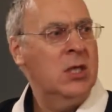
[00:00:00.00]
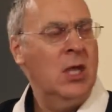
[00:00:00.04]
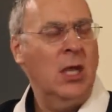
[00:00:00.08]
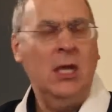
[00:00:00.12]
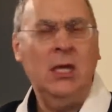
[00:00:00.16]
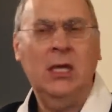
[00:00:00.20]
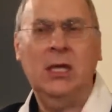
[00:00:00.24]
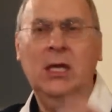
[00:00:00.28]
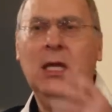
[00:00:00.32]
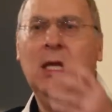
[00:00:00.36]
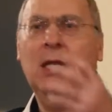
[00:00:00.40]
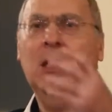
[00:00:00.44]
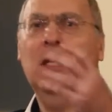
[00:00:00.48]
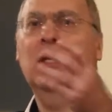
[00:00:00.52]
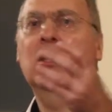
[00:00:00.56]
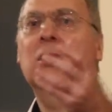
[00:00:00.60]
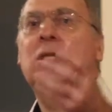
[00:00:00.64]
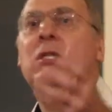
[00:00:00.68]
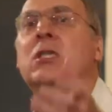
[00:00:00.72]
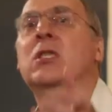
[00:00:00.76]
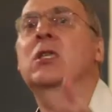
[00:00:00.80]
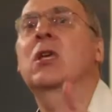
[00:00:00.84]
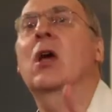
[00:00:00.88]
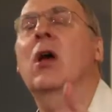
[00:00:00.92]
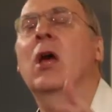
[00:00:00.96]
taking
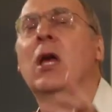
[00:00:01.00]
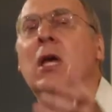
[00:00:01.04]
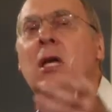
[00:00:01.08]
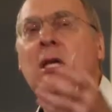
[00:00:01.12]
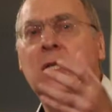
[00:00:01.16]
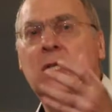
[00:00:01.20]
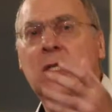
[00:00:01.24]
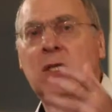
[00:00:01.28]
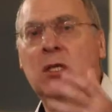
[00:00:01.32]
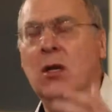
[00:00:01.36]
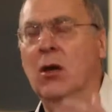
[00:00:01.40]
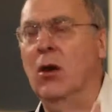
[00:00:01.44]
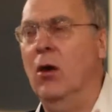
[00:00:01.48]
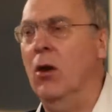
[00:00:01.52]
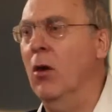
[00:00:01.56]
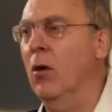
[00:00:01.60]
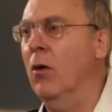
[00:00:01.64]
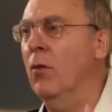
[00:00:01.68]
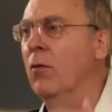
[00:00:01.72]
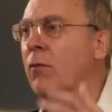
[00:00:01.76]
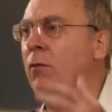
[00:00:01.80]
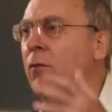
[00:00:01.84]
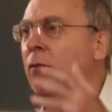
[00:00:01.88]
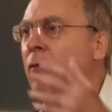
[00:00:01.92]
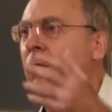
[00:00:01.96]
sight
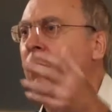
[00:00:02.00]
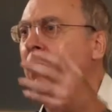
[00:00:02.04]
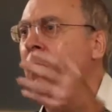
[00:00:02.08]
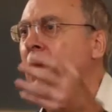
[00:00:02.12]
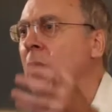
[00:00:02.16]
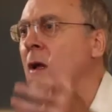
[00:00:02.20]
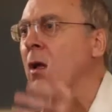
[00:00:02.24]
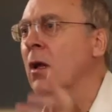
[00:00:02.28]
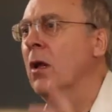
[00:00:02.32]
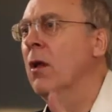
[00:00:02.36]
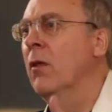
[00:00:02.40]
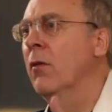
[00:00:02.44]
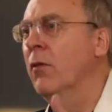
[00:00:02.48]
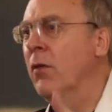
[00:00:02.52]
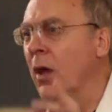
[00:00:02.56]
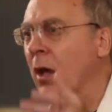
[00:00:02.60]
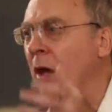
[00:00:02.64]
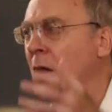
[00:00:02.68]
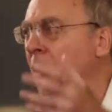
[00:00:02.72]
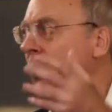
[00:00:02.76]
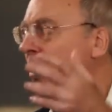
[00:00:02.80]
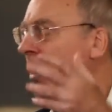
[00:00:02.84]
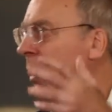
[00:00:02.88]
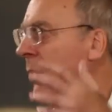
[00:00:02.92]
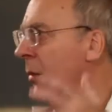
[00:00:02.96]
of
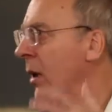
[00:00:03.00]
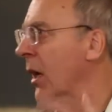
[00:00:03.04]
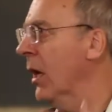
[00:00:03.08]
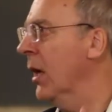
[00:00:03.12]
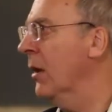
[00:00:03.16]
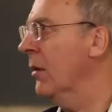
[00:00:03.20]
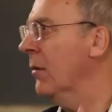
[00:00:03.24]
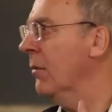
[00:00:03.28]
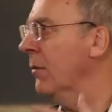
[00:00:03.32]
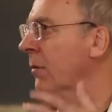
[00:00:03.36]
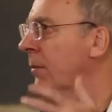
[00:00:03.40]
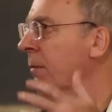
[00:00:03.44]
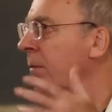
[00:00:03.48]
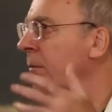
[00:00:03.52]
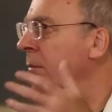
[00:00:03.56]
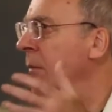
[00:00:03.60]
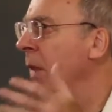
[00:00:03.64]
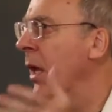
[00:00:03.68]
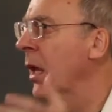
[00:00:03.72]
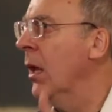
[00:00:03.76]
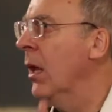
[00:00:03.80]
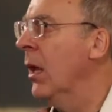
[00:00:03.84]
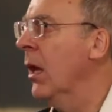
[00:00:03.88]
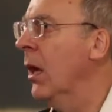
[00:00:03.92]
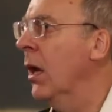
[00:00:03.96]
the holy man,
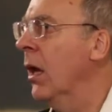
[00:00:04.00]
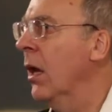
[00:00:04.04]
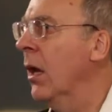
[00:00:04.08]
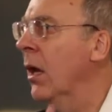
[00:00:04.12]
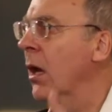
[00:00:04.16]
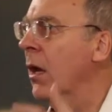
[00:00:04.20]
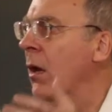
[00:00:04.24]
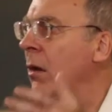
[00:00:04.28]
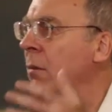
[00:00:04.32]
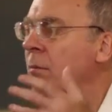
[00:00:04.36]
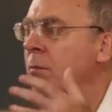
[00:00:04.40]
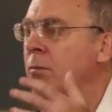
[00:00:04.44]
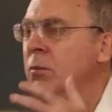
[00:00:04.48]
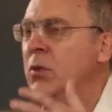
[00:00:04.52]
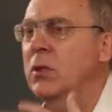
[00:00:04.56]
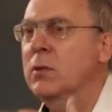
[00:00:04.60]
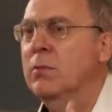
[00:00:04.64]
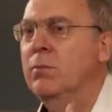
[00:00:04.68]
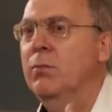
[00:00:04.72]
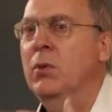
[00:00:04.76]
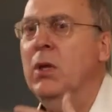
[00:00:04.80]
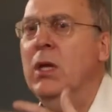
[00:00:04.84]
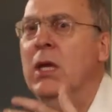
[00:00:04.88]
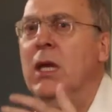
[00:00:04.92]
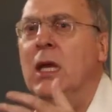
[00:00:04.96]

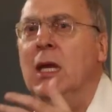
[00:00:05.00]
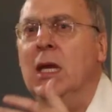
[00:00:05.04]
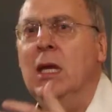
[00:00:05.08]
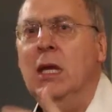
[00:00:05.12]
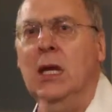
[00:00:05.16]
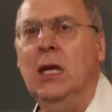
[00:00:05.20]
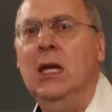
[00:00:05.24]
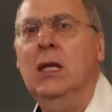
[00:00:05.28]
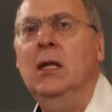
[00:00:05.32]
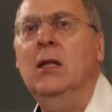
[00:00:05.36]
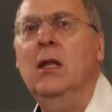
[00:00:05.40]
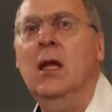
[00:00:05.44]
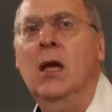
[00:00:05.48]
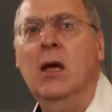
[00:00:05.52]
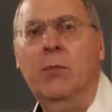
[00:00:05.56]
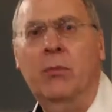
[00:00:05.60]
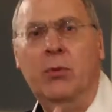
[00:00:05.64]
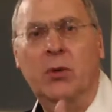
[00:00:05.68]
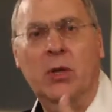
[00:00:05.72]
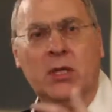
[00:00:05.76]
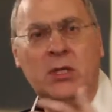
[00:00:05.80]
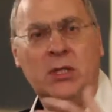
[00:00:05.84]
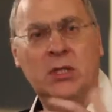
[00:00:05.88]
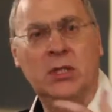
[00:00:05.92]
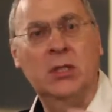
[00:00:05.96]
just being in
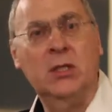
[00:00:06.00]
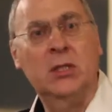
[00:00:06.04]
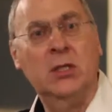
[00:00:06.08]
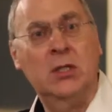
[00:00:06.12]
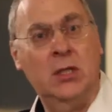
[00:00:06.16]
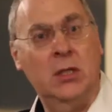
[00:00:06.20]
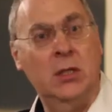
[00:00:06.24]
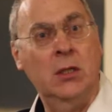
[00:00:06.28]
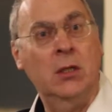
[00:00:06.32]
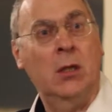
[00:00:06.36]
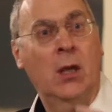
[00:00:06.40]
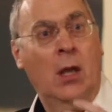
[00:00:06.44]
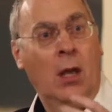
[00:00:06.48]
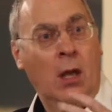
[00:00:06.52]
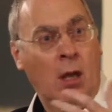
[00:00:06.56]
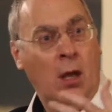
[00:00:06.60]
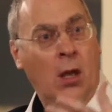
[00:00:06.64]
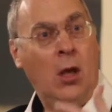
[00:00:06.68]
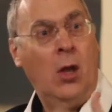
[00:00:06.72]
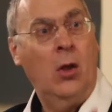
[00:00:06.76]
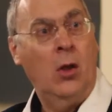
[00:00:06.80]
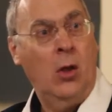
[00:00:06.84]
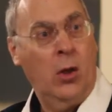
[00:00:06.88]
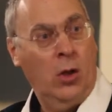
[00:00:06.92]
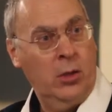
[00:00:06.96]
their presence. And
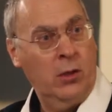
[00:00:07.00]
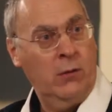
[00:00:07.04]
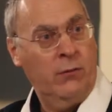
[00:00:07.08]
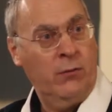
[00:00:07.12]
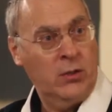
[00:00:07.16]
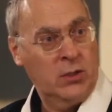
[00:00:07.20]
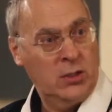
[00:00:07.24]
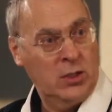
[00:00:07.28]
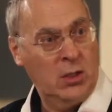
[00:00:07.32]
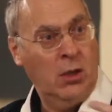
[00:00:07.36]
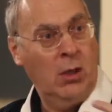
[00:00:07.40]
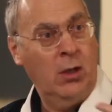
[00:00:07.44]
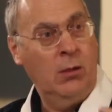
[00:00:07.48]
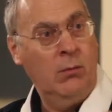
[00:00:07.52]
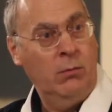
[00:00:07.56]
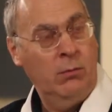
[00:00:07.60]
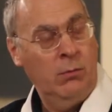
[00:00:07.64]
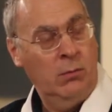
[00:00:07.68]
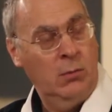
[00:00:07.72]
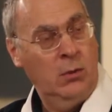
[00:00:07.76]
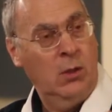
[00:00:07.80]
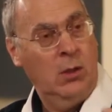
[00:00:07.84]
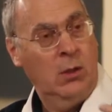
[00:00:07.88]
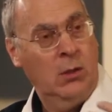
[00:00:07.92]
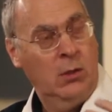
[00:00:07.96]
a lot of the
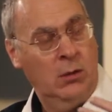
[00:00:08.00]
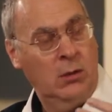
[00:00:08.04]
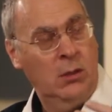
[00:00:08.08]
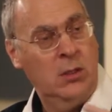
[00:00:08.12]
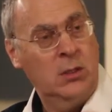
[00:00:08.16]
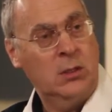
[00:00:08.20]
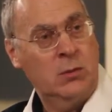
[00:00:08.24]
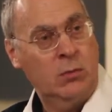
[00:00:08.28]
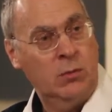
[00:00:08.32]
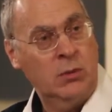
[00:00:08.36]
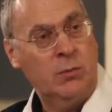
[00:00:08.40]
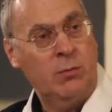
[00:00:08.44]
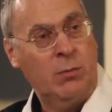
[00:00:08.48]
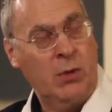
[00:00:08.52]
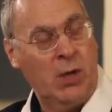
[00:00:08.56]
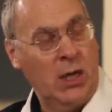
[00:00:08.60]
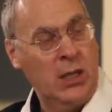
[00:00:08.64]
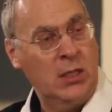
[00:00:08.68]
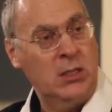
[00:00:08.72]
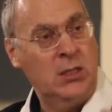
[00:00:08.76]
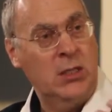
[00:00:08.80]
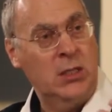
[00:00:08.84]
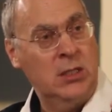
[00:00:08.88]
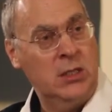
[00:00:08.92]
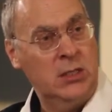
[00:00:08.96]
time that this was
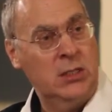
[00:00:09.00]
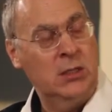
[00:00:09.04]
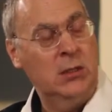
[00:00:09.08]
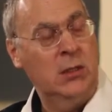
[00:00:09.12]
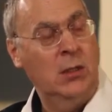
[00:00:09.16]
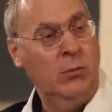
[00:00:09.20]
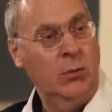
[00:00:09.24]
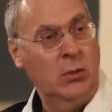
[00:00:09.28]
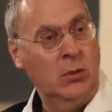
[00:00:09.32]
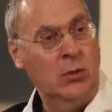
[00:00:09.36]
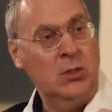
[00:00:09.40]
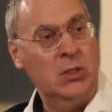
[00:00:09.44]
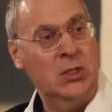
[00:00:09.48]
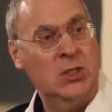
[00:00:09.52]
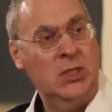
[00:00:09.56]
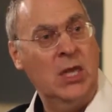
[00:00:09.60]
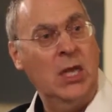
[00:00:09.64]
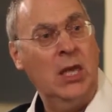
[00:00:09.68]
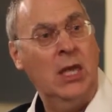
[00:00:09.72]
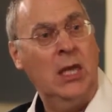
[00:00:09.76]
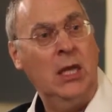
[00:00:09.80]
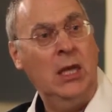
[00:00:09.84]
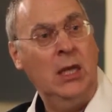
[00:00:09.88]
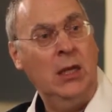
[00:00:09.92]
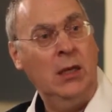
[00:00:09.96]
practiced in the
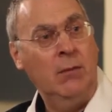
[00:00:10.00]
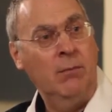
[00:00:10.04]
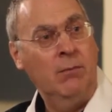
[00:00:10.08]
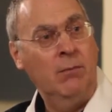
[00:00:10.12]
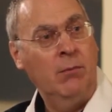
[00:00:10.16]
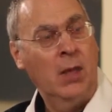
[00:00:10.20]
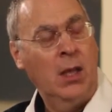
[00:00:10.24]
Buddha's day.